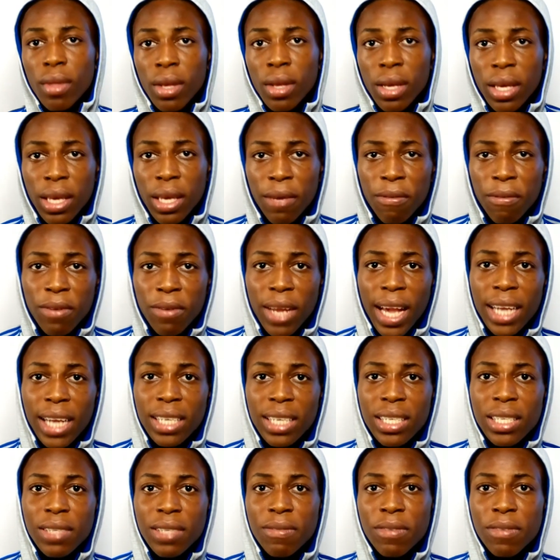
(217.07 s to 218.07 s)
if you
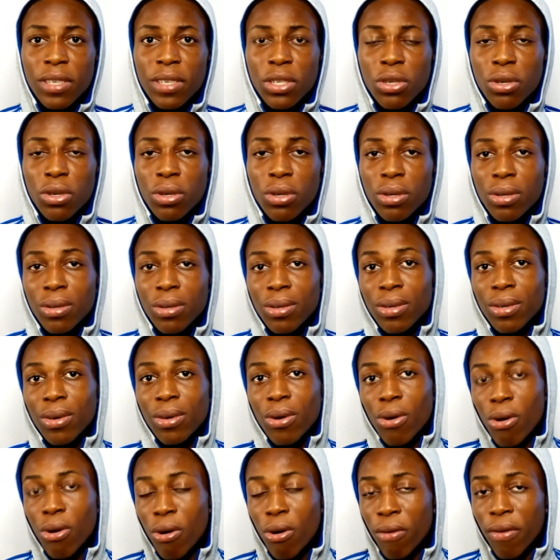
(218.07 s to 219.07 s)
like this video
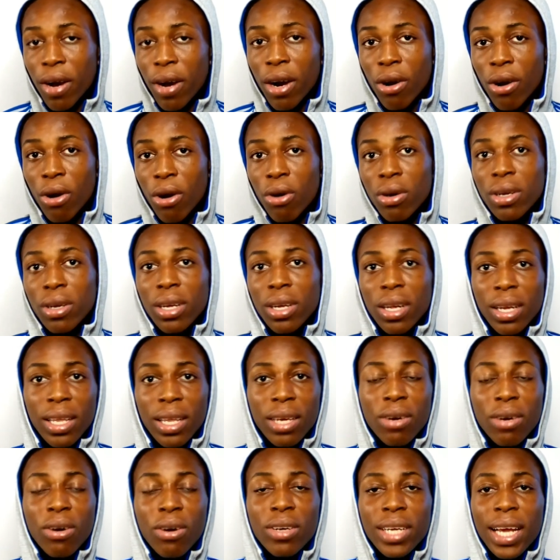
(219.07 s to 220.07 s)
overall,
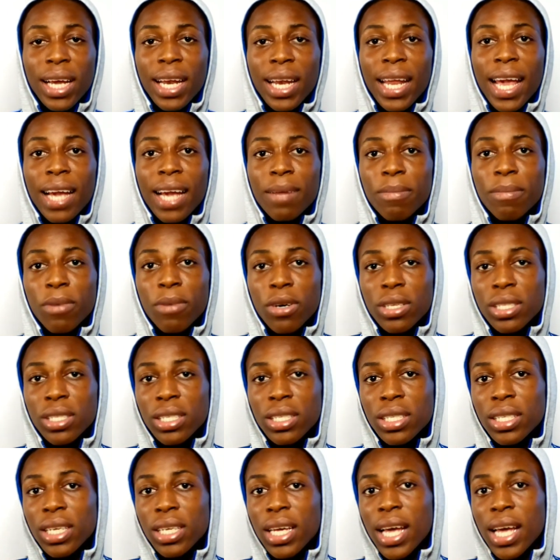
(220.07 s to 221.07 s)
click on that like
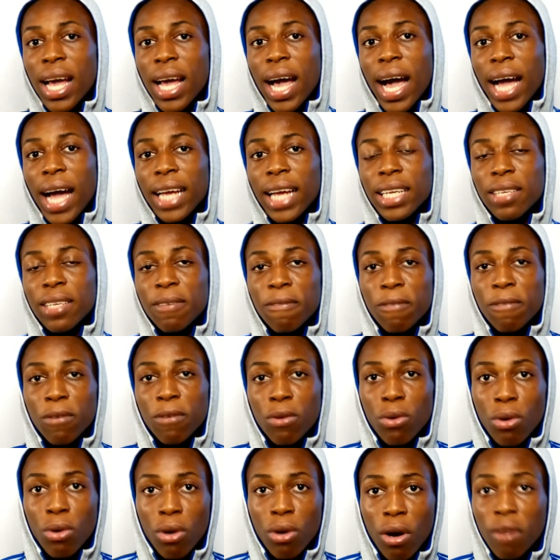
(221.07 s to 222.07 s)
button, and if
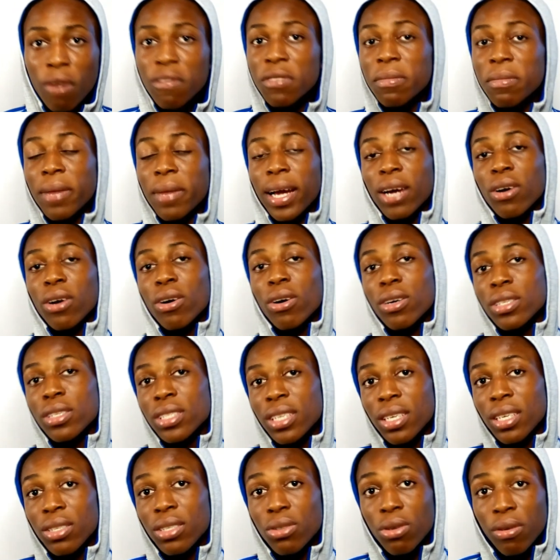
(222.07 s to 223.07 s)
you loved my
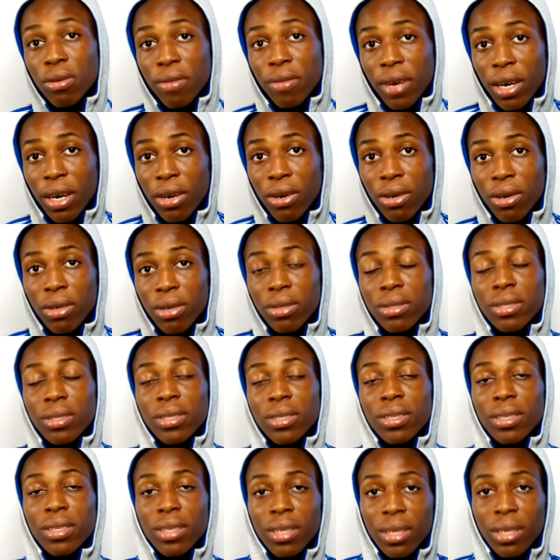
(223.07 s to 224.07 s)
content overall,
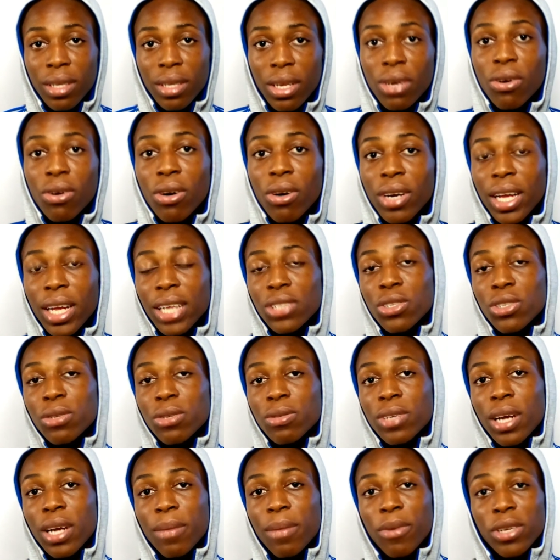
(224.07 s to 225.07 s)
click on that
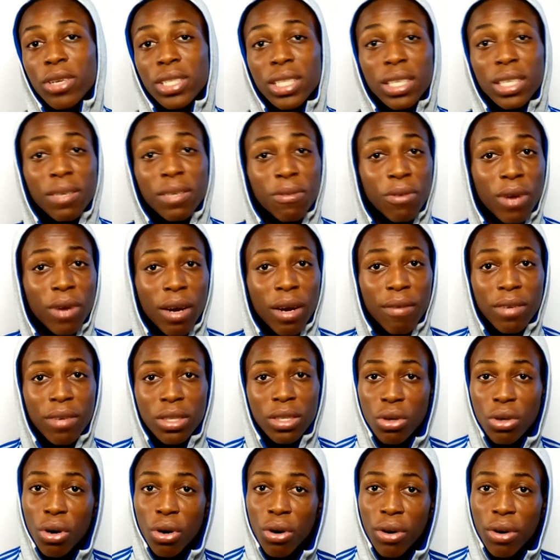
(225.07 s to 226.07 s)
subscribe button if you
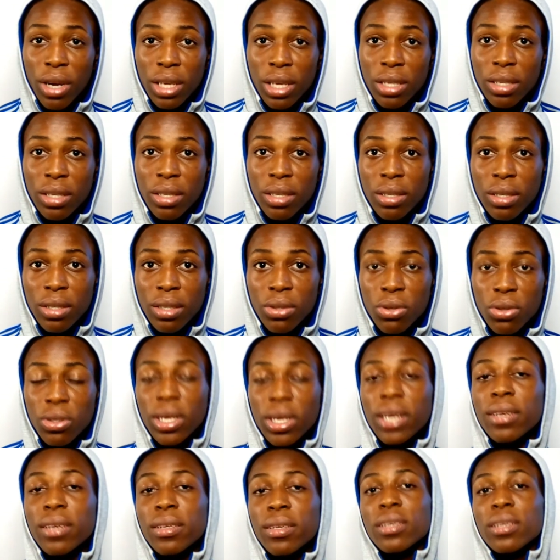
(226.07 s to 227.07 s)
haven't already. So
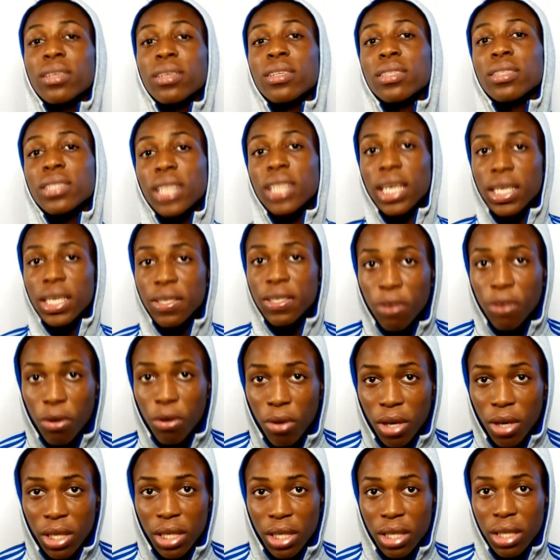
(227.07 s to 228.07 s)
yeah, thanks
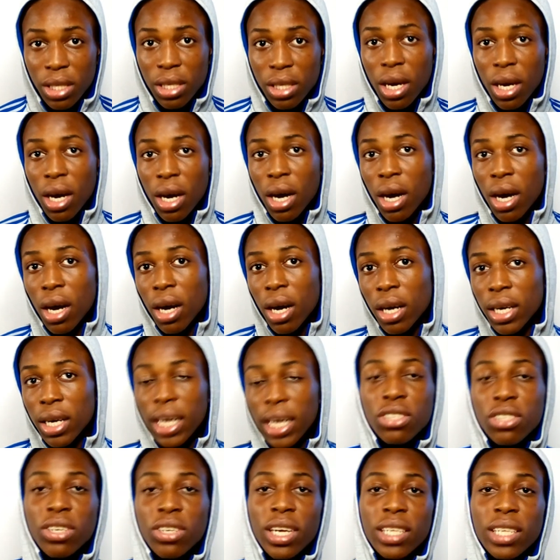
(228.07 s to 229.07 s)
for watching.
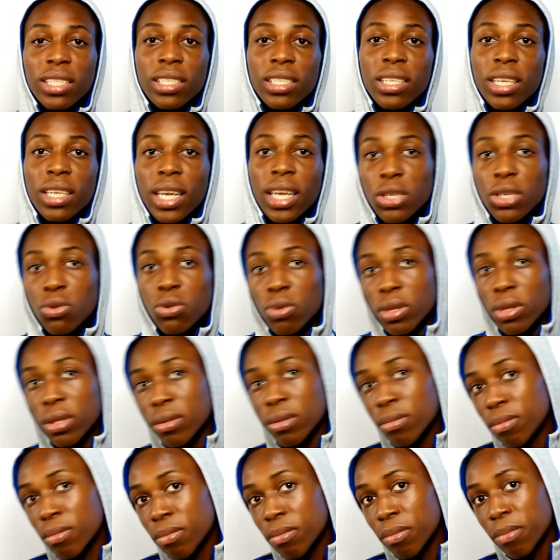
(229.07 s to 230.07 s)
Catch you guys in the next one.
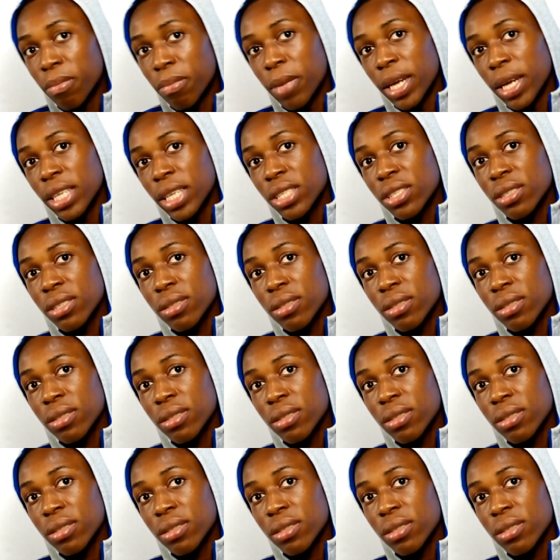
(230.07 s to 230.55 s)
Peace.